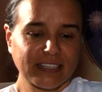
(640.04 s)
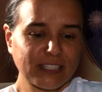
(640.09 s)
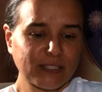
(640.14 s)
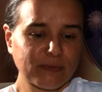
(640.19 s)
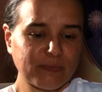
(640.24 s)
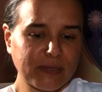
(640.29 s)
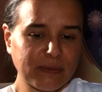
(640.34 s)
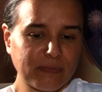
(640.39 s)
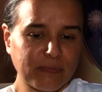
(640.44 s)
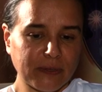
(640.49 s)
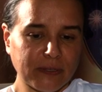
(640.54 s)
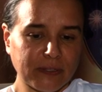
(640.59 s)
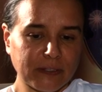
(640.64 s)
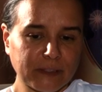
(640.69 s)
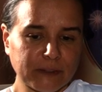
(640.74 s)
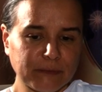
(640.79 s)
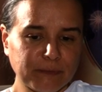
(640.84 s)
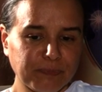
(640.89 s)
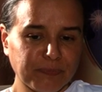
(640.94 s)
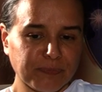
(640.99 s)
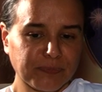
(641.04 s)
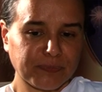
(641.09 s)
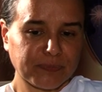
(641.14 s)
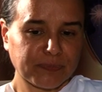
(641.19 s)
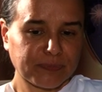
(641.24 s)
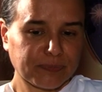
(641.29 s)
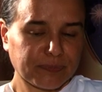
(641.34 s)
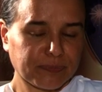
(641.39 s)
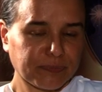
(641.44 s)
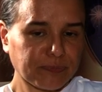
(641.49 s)
as people
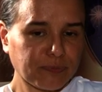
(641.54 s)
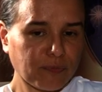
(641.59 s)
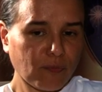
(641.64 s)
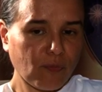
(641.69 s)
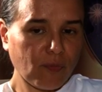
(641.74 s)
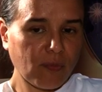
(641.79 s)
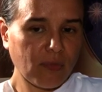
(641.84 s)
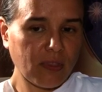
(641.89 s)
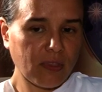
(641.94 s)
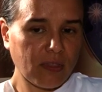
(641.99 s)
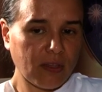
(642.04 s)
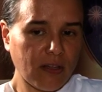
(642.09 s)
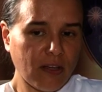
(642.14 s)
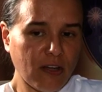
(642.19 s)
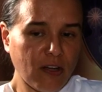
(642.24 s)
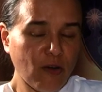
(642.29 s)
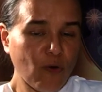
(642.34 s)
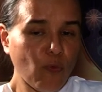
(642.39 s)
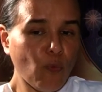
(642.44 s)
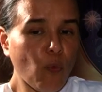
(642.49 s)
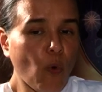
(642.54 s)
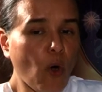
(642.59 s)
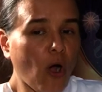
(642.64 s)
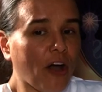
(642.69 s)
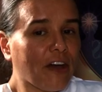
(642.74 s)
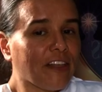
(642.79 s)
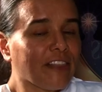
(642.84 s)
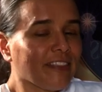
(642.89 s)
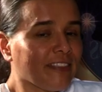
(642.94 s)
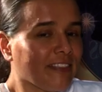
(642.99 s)

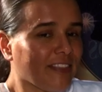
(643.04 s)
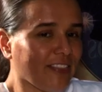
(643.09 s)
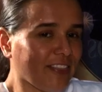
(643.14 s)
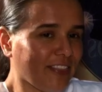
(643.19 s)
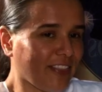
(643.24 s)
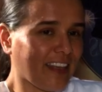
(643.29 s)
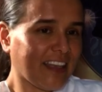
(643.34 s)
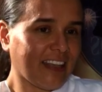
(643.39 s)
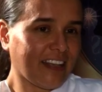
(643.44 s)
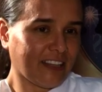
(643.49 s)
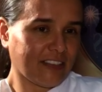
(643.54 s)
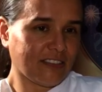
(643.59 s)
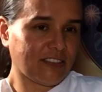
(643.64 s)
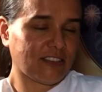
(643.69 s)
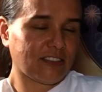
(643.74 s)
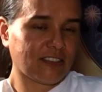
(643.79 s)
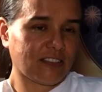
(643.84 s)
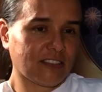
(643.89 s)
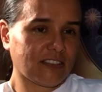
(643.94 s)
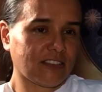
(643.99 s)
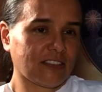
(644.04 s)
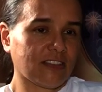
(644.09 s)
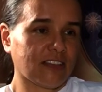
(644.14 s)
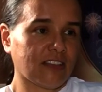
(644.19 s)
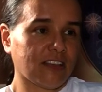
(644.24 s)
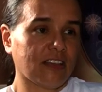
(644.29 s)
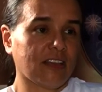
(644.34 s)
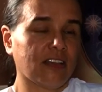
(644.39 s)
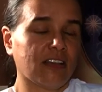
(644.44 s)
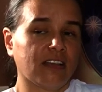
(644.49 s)
want things
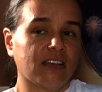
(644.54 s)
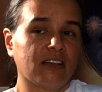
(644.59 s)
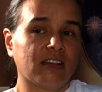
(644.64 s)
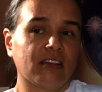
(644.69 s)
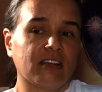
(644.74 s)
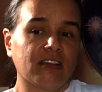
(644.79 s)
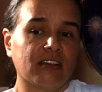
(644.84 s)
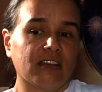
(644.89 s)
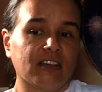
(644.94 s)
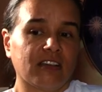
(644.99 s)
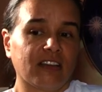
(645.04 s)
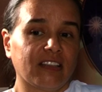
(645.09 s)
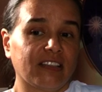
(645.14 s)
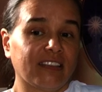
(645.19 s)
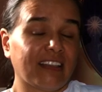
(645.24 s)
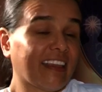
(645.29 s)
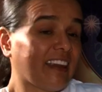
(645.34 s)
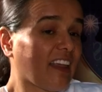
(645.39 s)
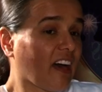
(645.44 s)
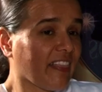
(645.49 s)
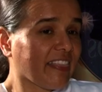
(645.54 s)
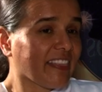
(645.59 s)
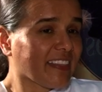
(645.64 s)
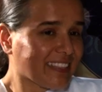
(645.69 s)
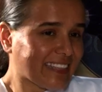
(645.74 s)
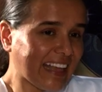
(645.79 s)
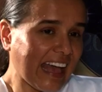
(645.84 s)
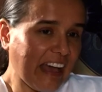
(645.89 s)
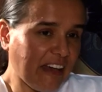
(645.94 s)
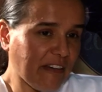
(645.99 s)
that
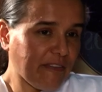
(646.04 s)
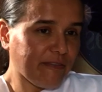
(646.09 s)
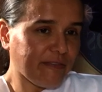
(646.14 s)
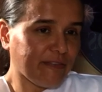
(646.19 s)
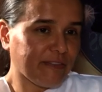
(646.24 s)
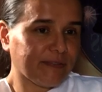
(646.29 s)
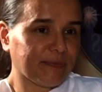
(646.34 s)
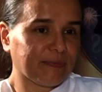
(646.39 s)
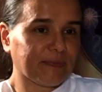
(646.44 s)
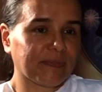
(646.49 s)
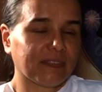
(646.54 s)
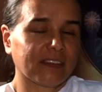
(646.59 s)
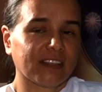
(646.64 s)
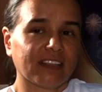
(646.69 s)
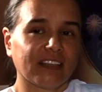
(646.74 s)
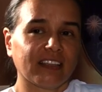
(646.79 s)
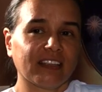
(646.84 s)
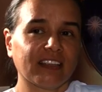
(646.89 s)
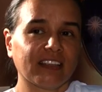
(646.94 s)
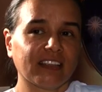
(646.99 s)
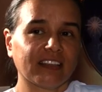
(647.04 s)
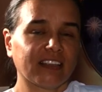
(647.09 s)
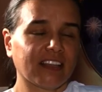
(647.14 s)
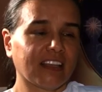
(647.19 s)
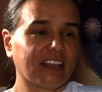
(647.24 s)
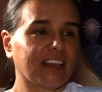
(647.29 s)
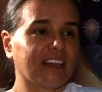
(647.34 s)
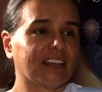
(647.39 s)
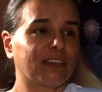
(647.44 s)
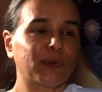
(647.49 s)
others have,
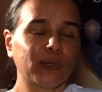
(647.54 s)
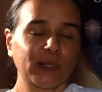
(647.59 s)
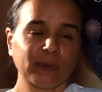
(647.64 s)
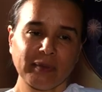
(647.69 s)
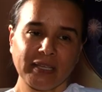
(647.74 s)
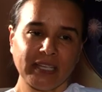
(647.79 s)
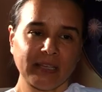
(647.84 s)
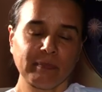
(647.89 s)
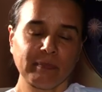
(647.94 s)
it will be